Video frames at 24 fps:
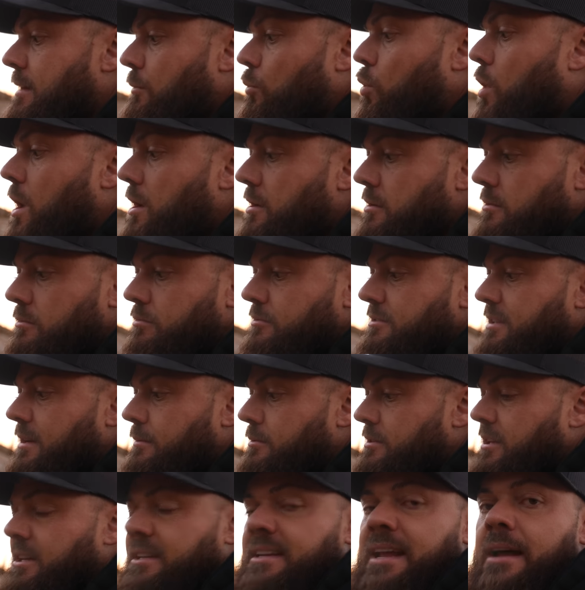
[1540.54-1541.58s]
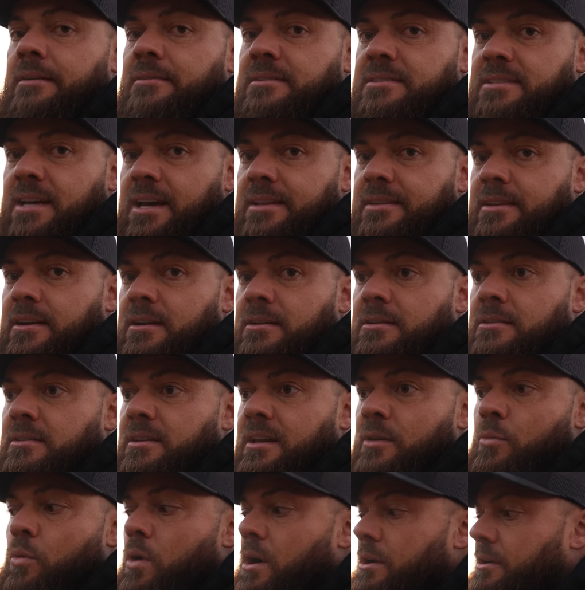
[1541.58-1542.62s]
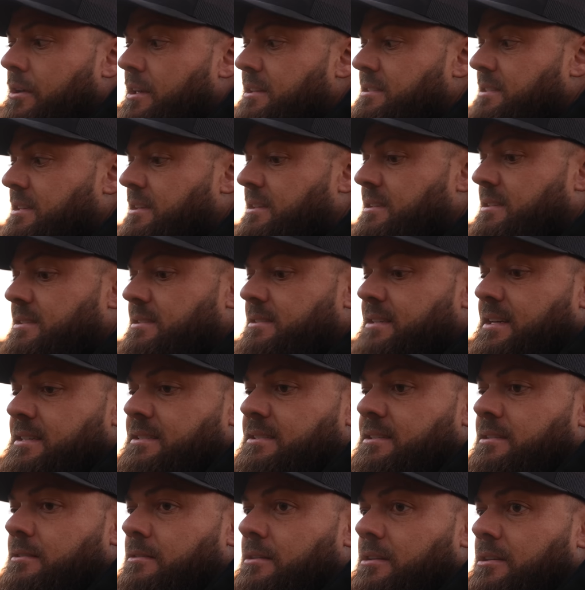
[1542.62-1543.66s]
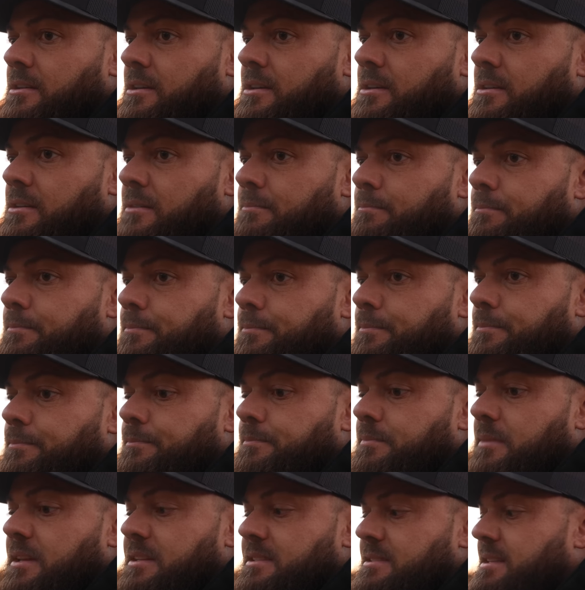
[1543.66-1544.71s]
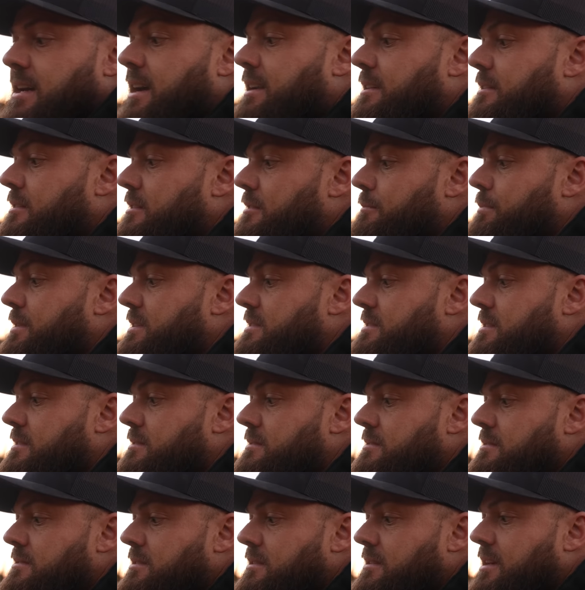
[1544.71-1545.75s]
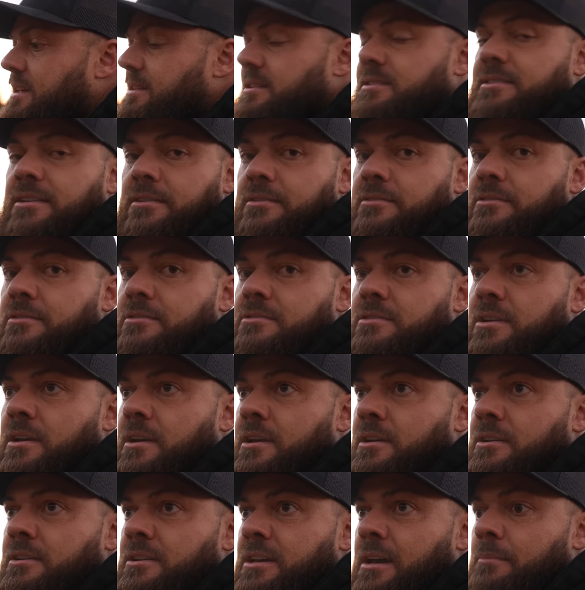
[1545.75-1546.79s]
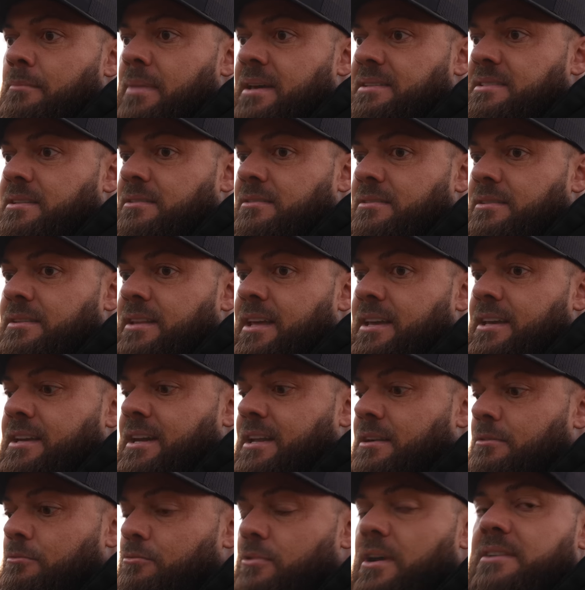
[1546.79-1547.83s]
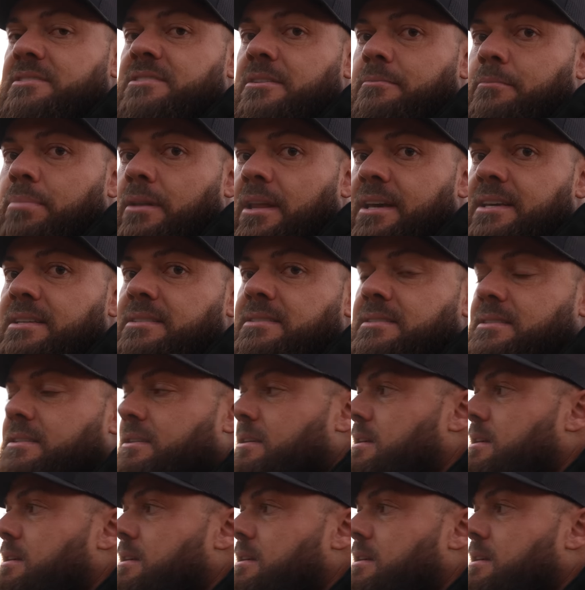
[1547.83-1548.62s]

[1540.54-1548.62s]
water was able to get down inside there, and water gets in and sticks to the inside of the pistons and the cylinders, and basically they kind of rust in place.